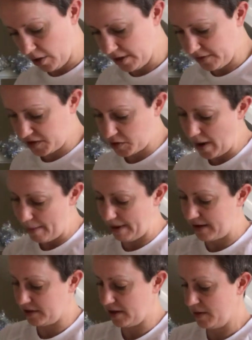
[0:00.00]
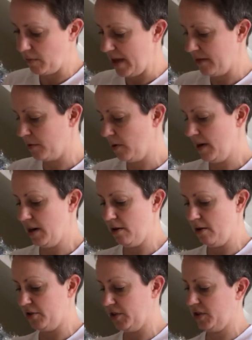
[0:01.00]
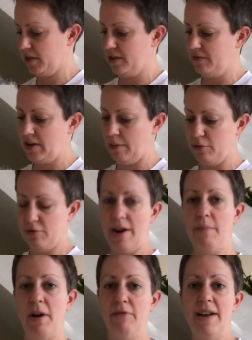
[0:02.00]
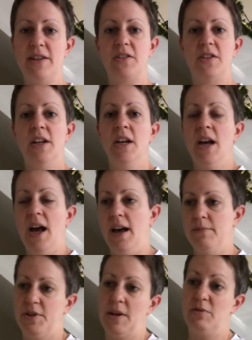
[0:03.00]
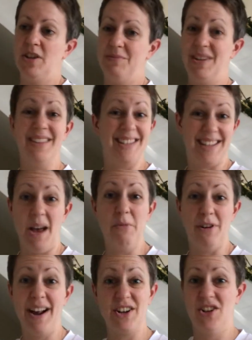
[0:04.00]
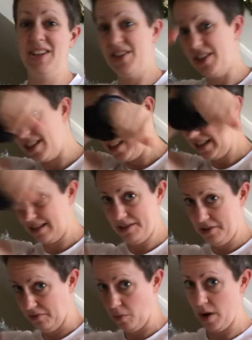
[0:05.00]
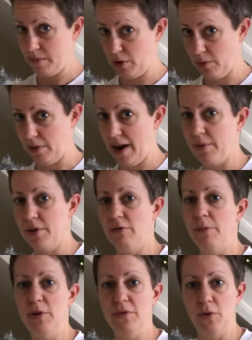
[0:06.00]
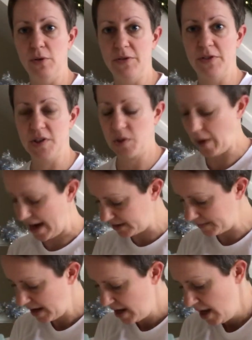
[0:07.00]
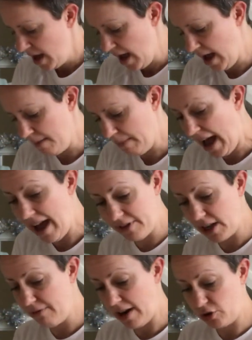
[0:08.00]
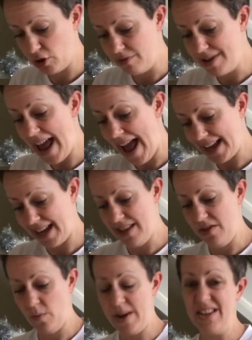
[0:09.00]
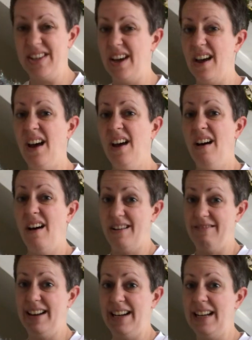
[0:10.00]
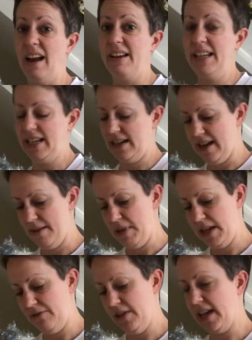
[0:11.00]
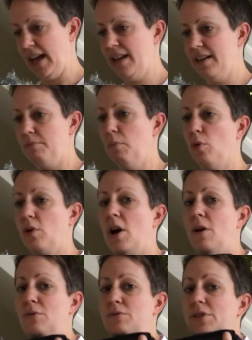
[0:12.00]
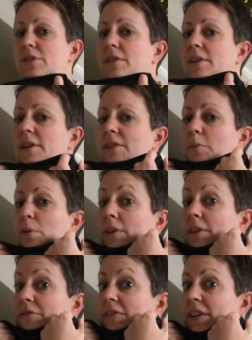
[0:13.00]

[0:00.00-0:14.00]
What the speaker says: or kind of sweatbands. I wear them quite a lot, just sort of doubled around my wrist, sometimes in the summer actually, just to kind of wipe your brow and remove all of the sweat. But having it around your neck in the winter I really like, and if you get a little more cold you can kind of pull it